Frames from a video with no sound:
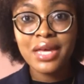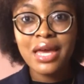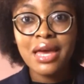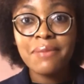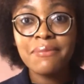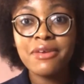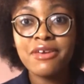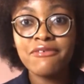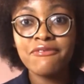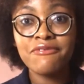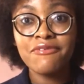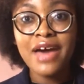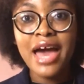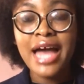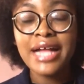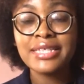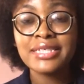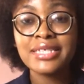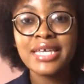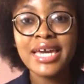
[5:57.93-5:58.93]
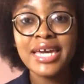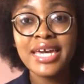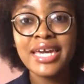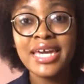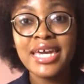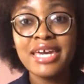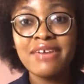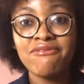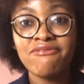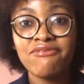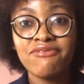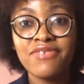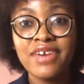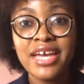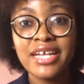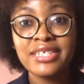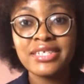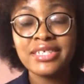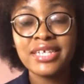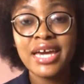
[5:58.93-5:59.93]
In fact, he
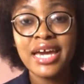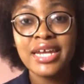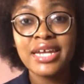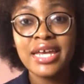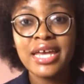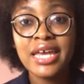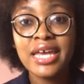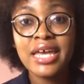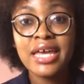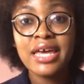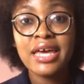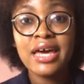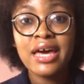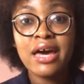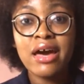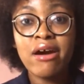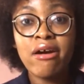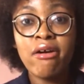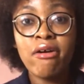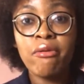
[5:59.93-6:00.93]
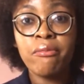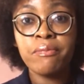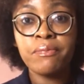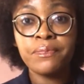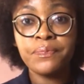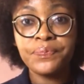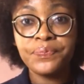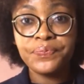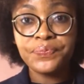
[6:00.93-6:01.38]
invented um,